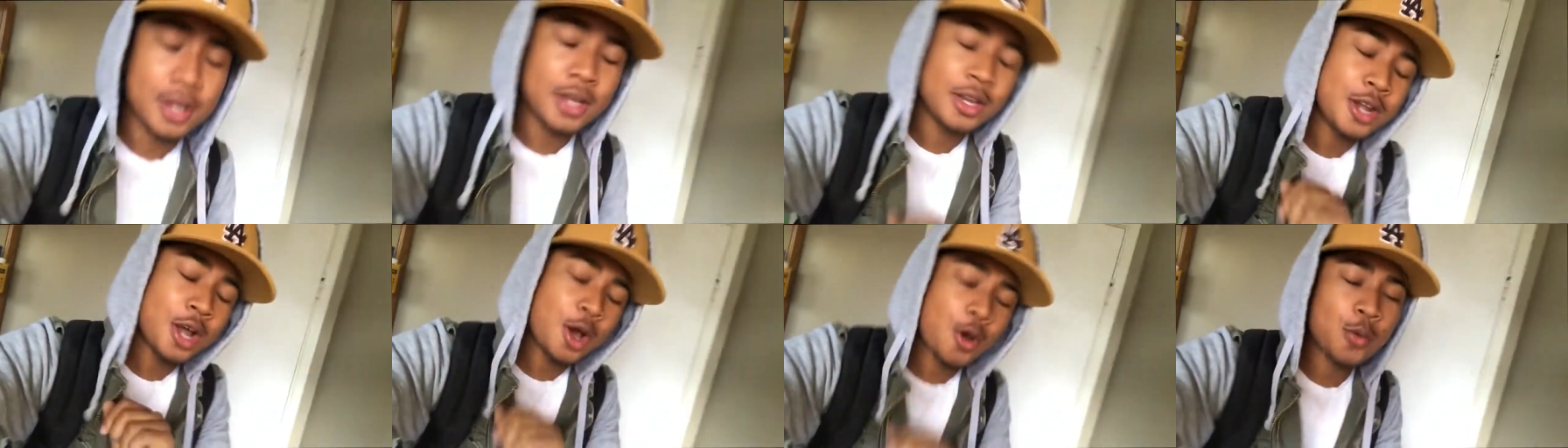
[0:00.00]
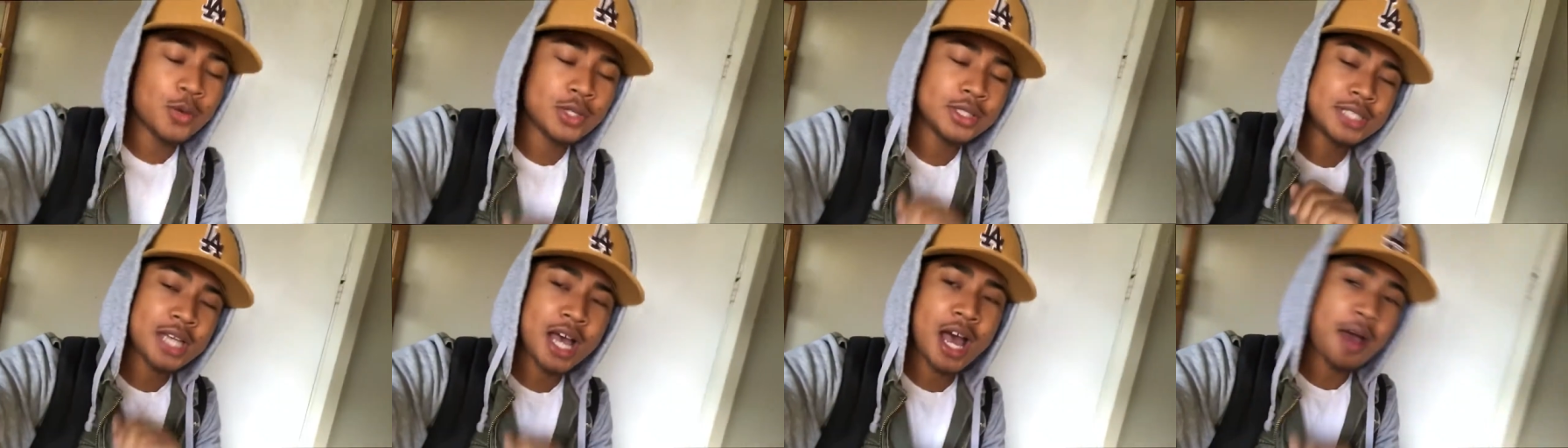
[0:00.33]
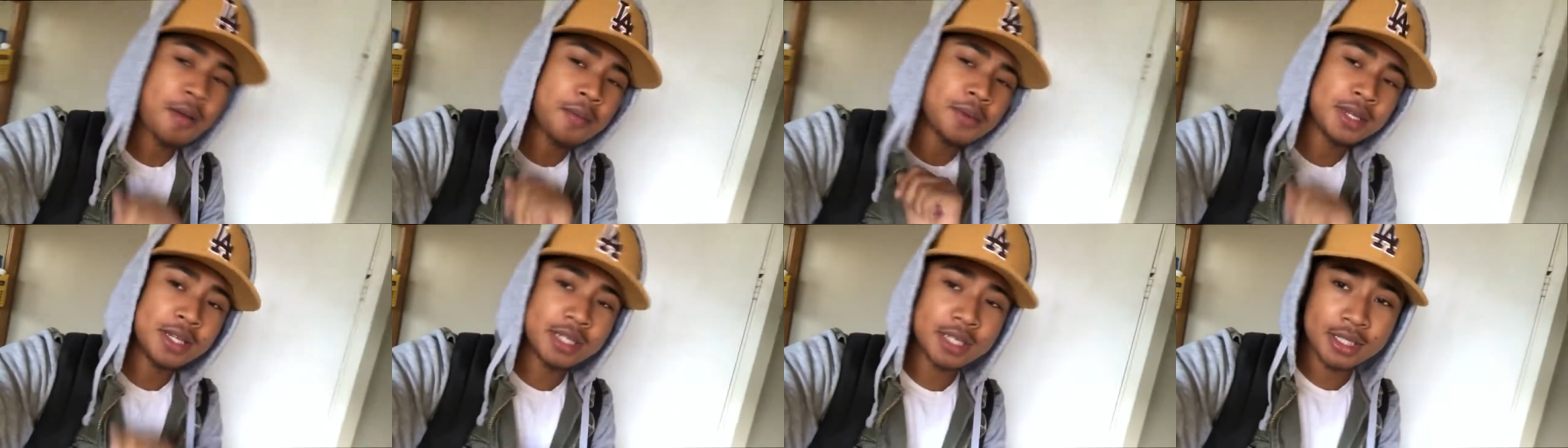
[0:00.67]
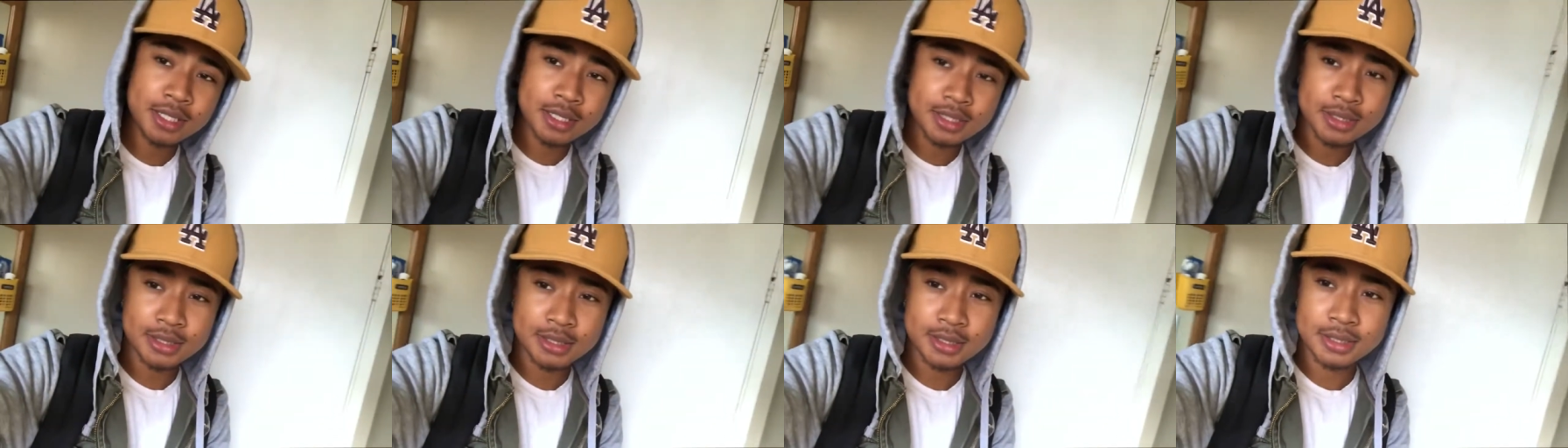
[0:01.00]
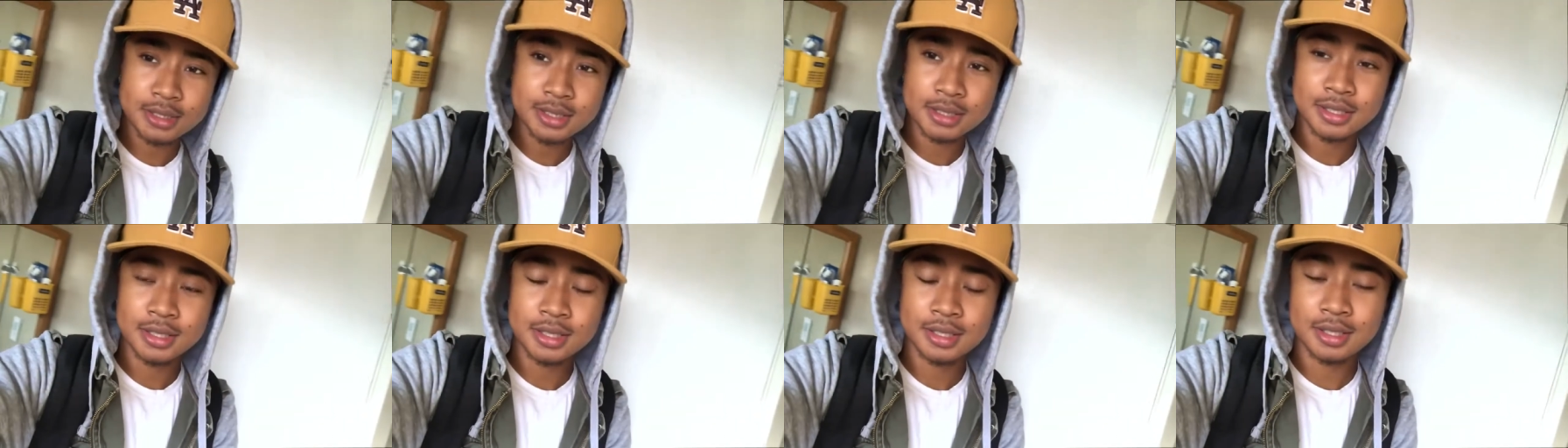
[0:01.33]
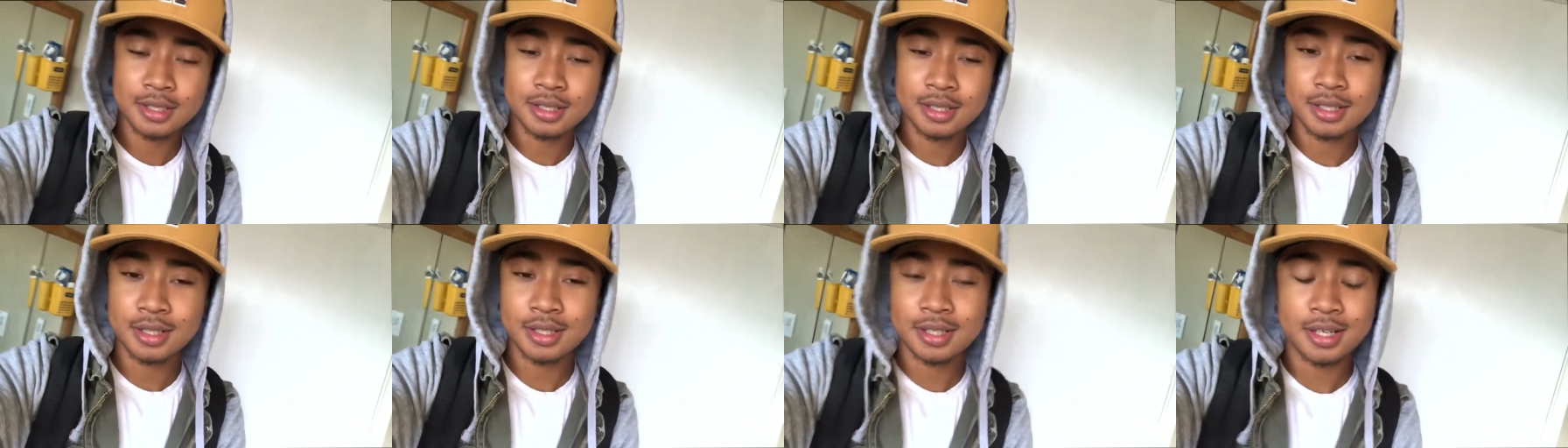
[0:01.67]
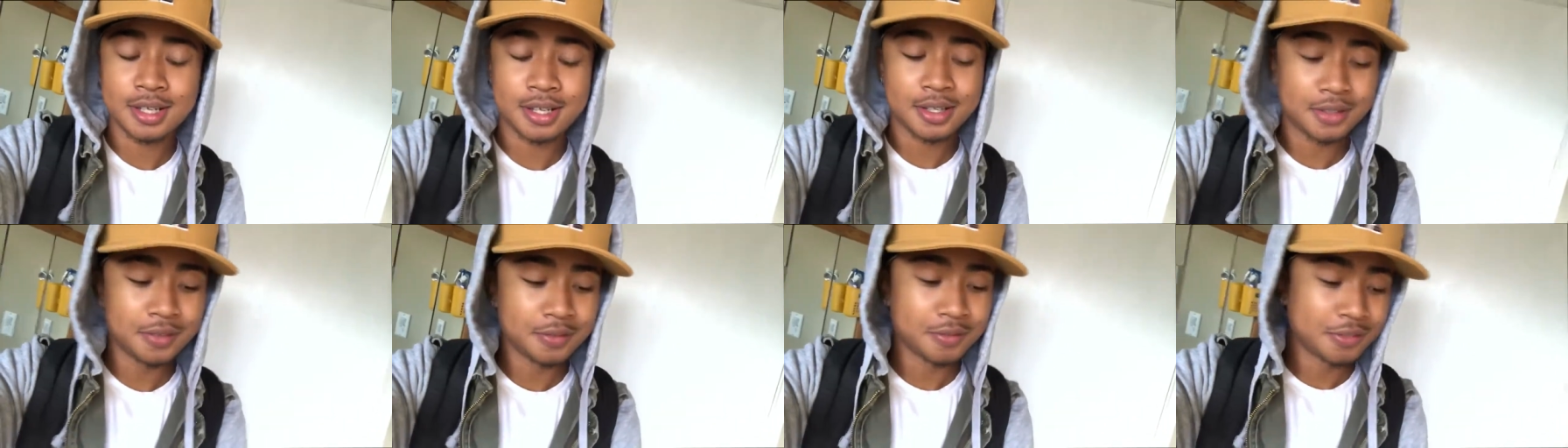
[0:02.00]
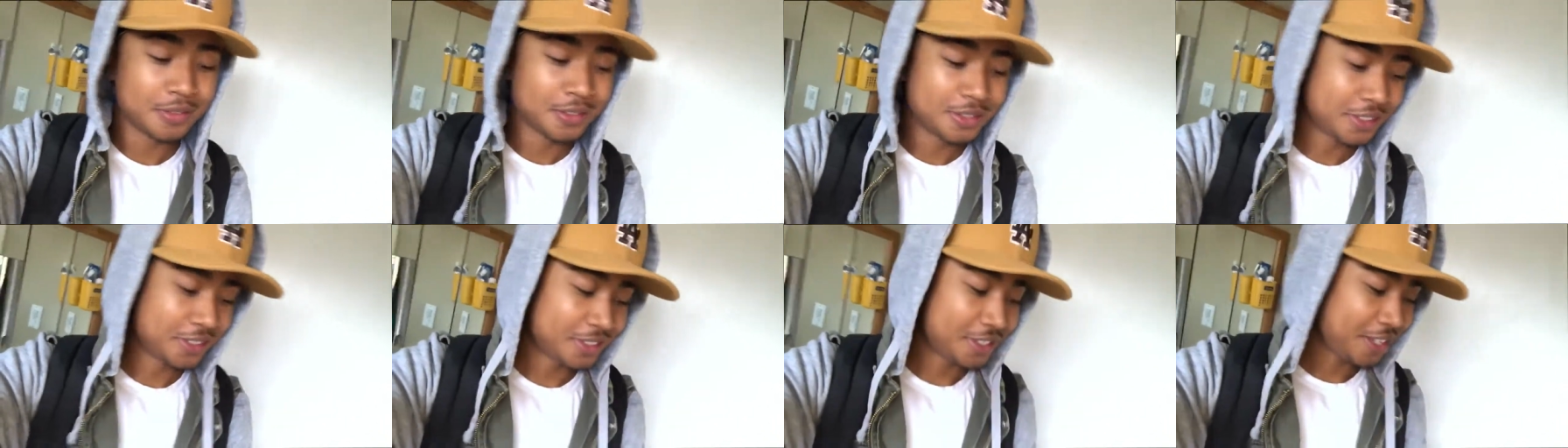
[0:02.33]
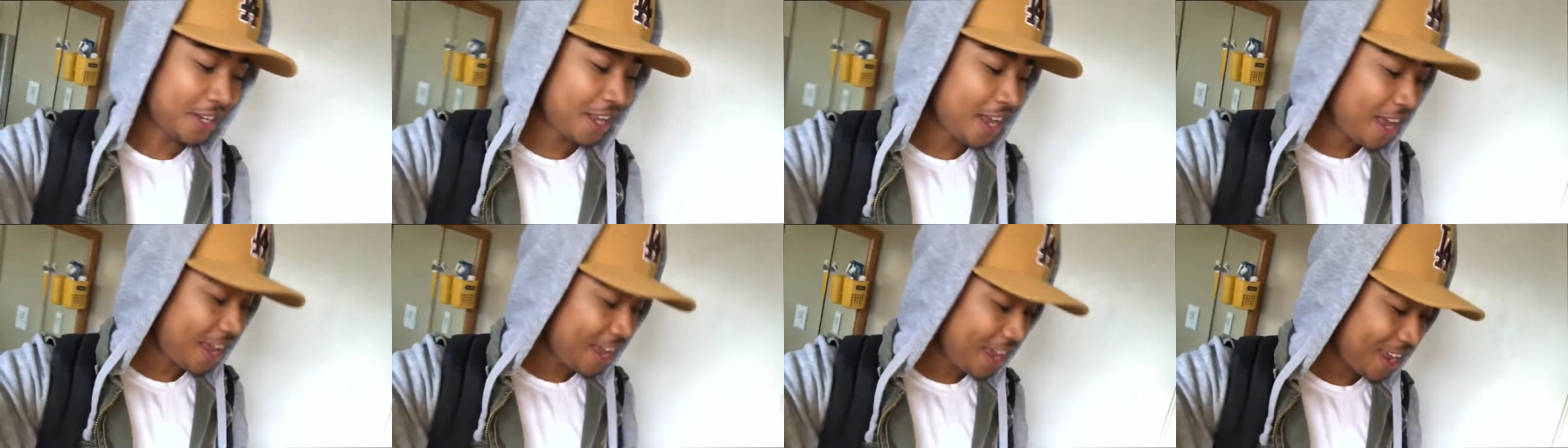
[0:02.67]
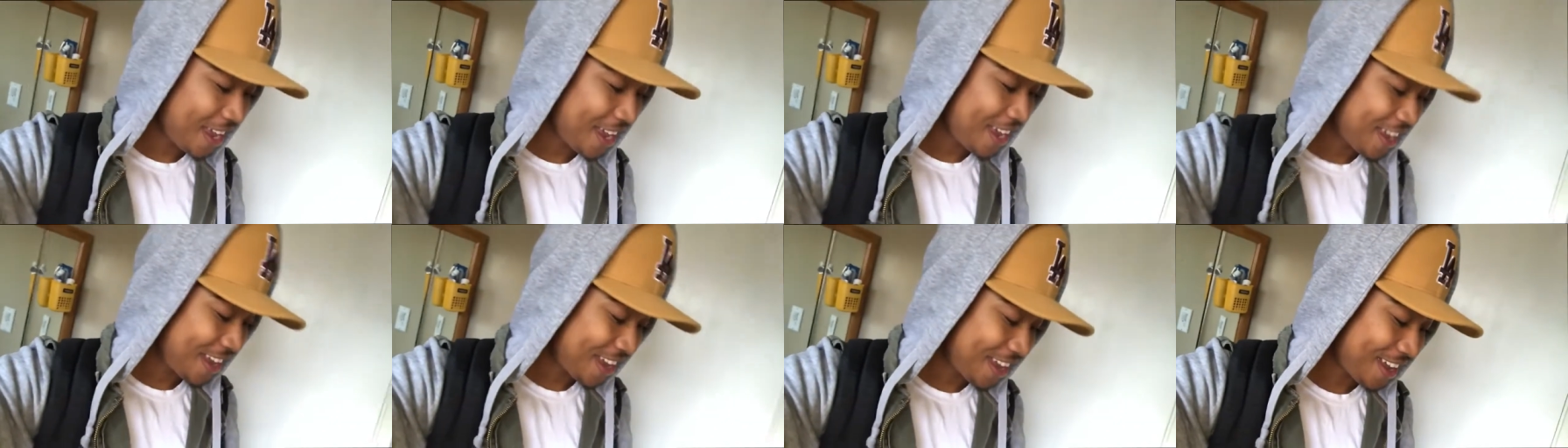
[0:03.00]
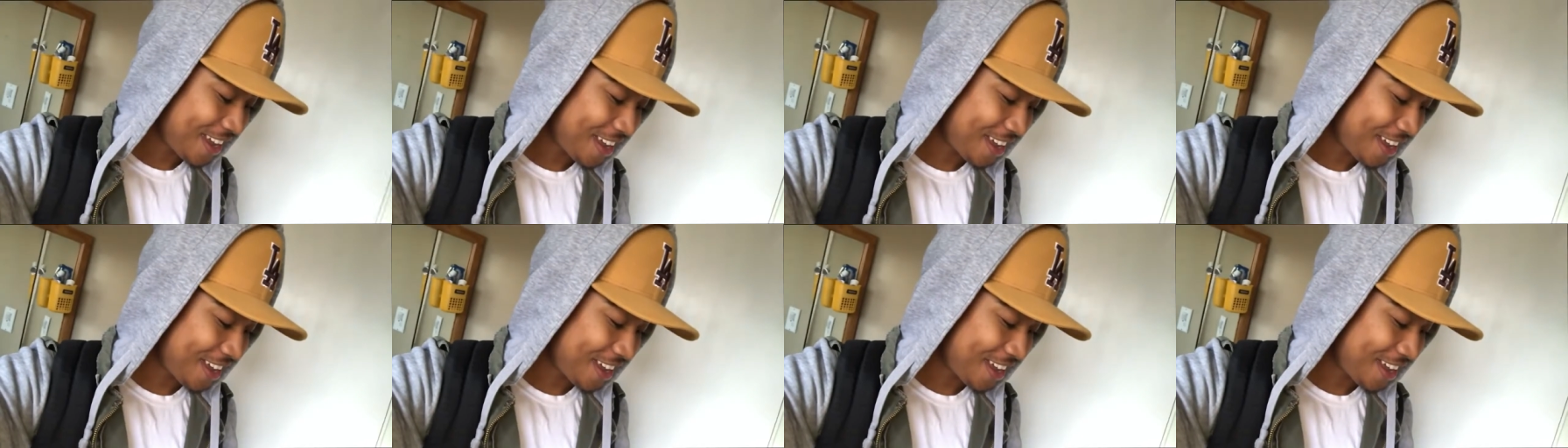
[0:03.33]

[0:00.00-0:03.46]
You know what time it is? Today,